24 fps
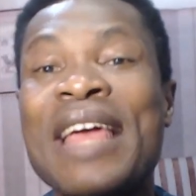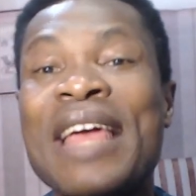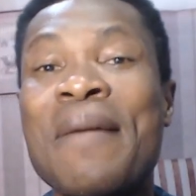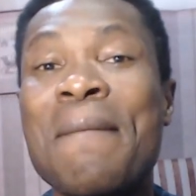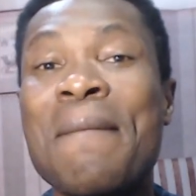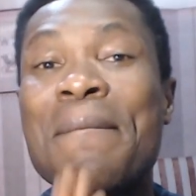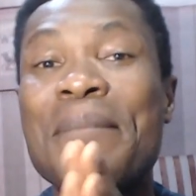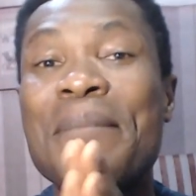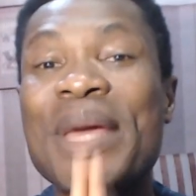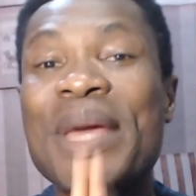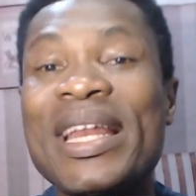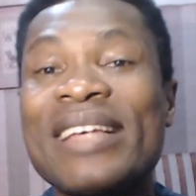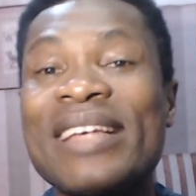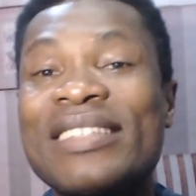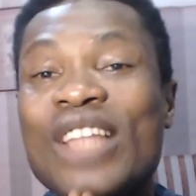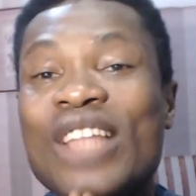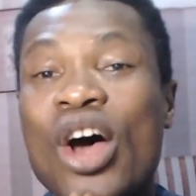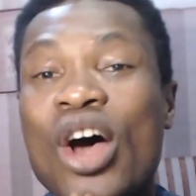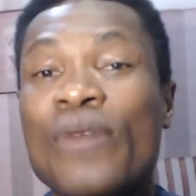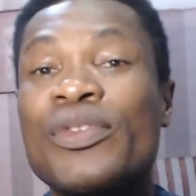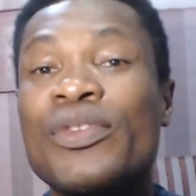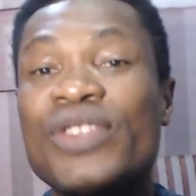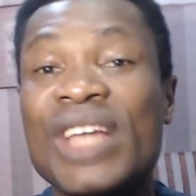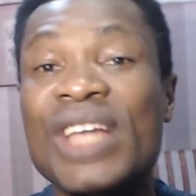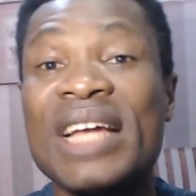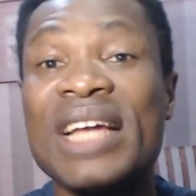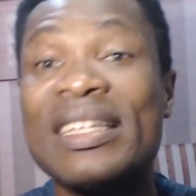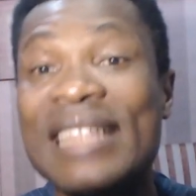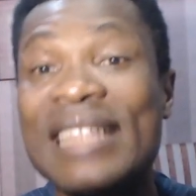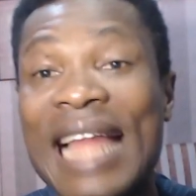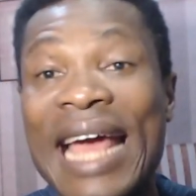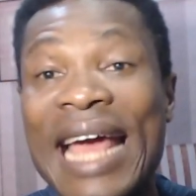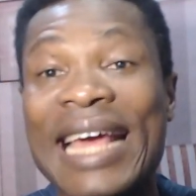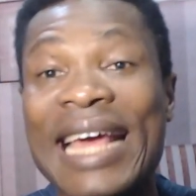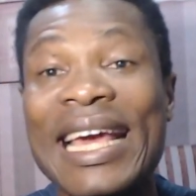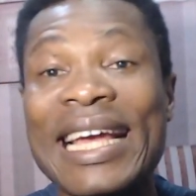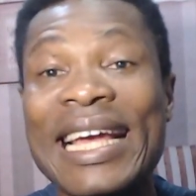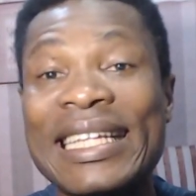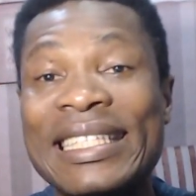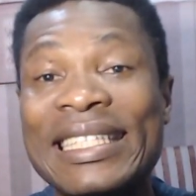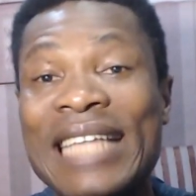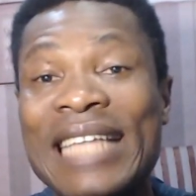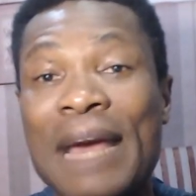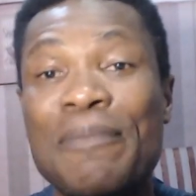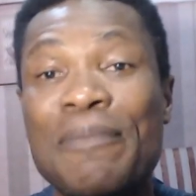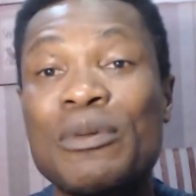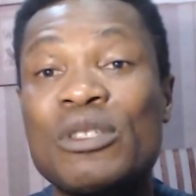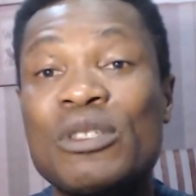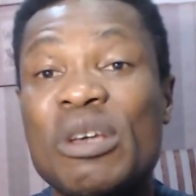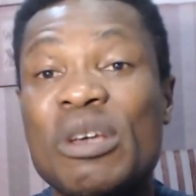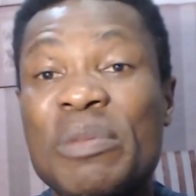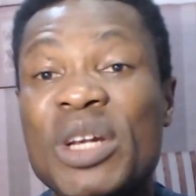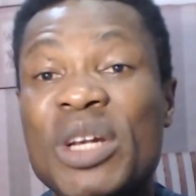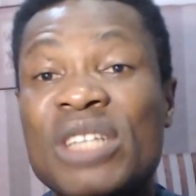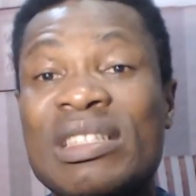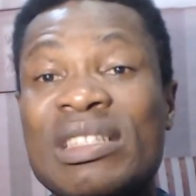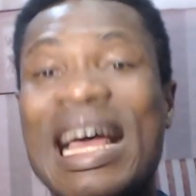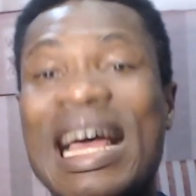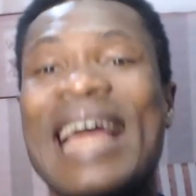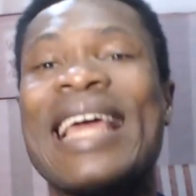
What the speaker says: Minister of State, like a deputy minister.